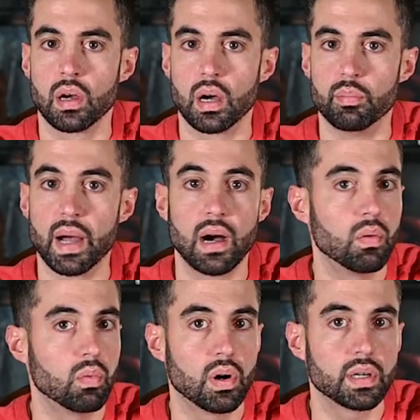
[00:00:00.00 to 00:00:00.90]

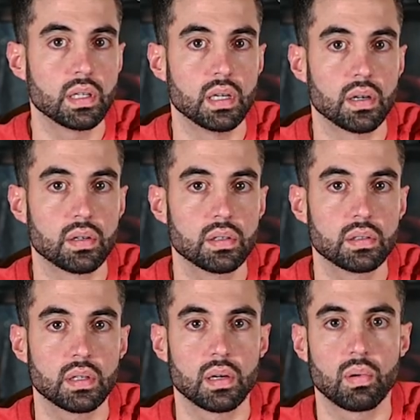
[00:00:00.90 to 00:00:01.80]
about 1
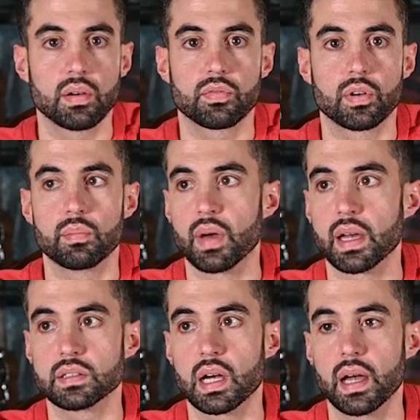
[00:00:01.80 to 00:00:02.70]
year. It went from
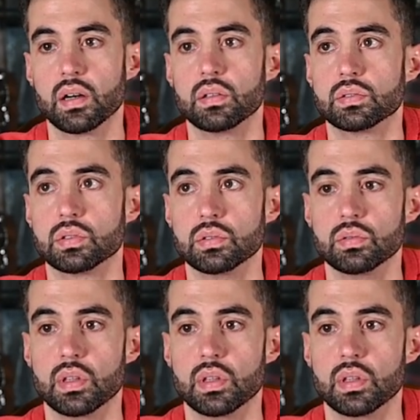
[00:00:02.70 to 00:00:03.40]
matte dial to